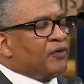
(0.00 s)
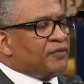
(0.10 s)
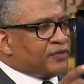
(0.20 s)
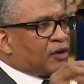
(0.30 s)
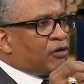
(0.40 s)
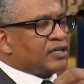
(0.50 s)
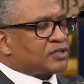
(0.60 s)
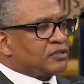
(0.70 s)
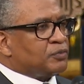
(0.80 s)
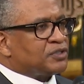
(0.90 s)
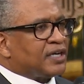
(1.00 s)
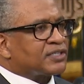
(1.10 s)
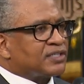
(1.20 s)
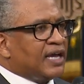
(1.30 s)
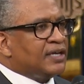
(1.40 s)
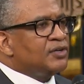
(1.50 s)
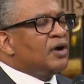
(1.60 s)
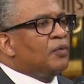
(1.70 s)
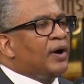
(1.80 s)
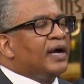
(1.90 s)
if the Christians would just say, you
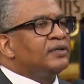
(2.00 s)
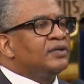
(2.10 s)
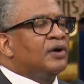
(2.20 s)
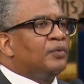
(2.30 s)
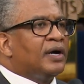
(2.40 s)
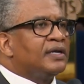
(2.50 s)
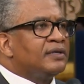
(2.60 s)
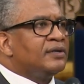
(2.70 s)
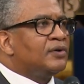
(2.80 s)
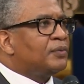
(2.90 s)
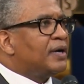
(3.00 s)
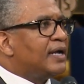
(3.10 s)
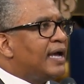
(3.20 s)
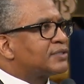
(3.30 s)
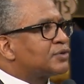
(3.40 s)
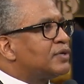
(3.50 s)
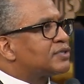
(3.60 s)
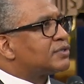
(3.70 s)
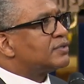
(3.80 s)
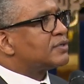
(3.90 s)
know what, you know what, you know what, as
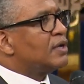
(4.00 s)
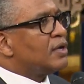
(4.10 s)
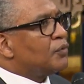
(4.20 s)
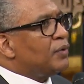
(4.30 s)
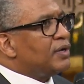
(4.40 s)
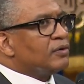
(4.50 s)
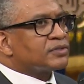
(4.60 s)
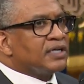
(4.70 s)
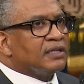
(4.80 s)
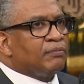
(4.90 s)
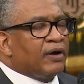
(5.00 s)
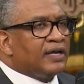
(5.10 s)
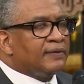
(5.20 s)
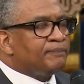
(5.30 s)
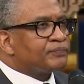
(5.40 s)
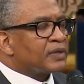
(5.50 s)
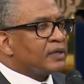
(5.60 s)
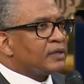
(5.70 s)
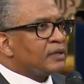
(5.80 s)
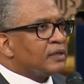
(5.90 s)
Christians, we don't celebrate
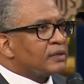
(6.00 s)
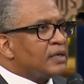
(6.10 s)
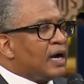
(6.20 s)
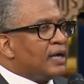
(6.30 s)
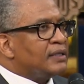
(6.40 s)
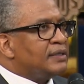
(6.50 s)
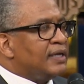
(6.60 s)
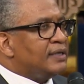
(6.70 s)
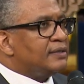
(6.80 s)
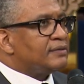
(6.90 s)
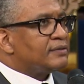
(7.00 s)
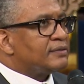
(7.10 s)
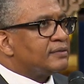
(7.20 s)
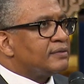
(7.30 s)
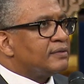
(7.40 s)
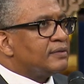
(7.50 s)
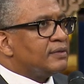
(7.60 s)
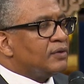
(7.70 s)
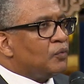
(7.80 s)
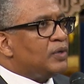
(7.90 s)
the holidays.
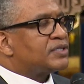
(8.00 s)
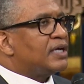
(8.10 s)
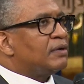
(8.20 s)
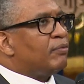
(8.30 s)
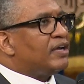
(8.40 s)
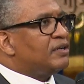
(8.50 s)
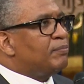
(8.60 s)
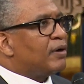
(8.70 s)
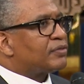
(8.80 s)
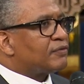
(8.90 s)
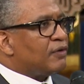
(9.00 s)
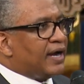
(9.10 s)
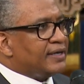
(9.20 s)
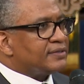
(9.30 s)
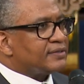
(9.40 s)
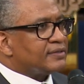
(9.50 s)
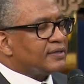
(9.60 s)
We celebrate the birth of Christ.